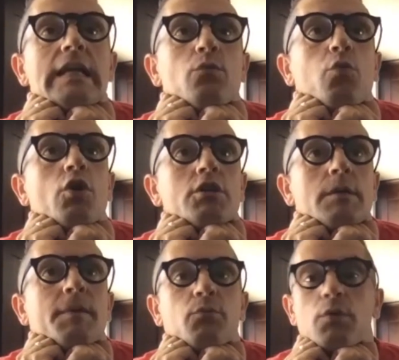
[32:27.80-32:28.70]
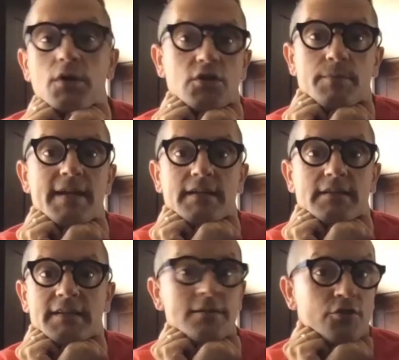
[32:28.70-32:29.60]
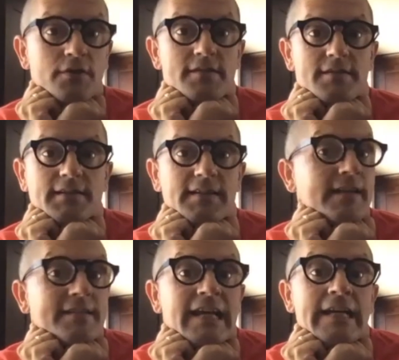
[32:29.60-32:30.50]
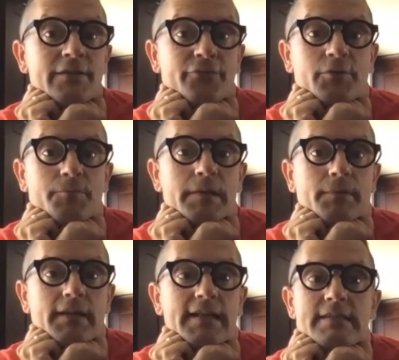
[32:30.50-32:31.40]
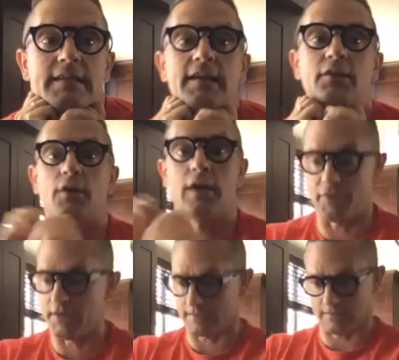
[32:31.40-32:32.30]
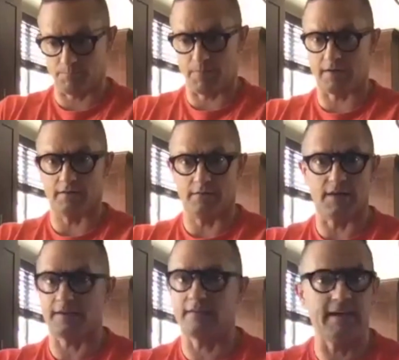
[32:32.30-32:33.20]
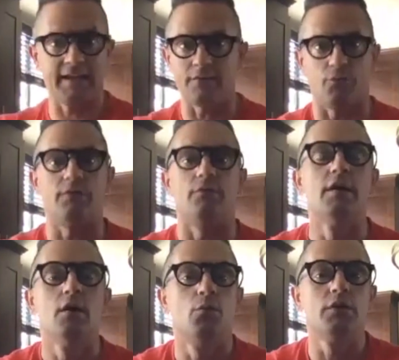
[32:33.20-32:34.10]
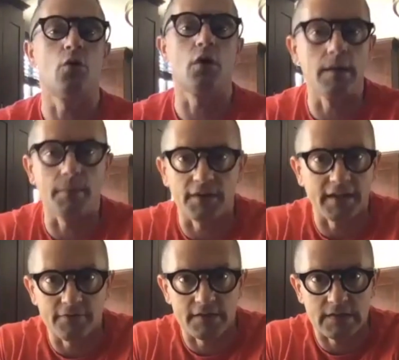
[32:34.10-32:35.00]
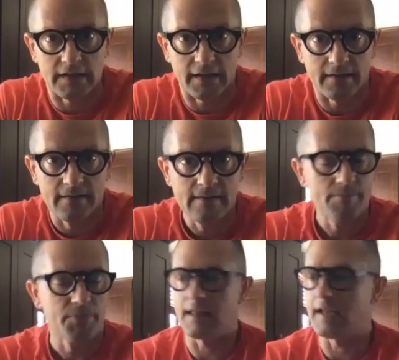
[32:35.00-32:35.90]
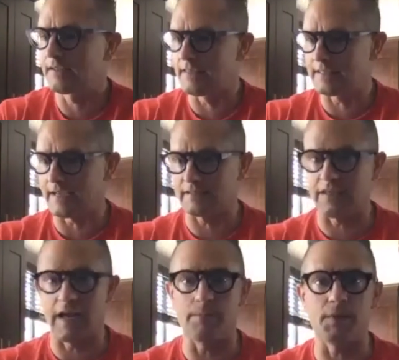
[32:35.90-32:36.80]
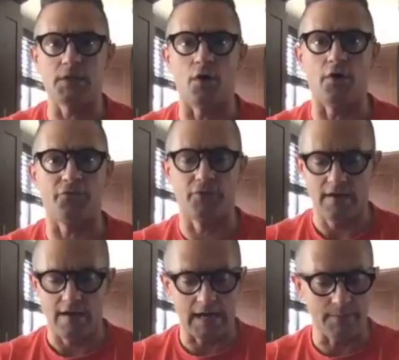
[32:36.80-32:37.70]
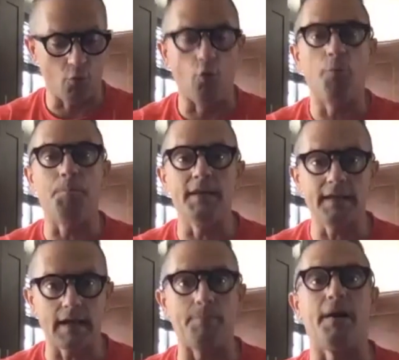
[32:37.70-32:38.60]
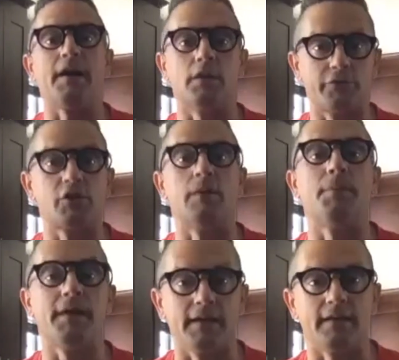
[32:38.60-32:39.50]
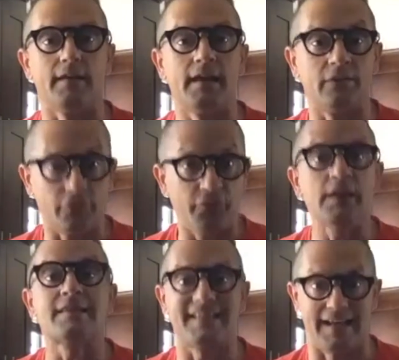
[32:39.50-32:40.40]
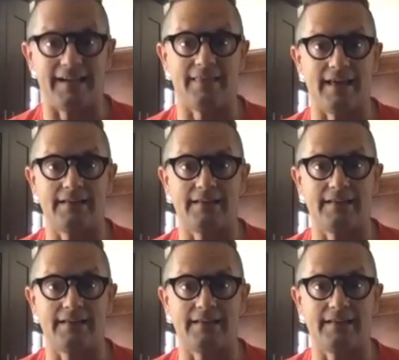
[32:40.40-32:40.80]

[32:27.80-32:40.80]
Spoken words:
water, but we want to make it interesting and exciting for people and say, like, look at this bottle. Like, again, we're talking about neighbors again. Like this excitement of, I'm opening a bottle of champagne. It feels like that.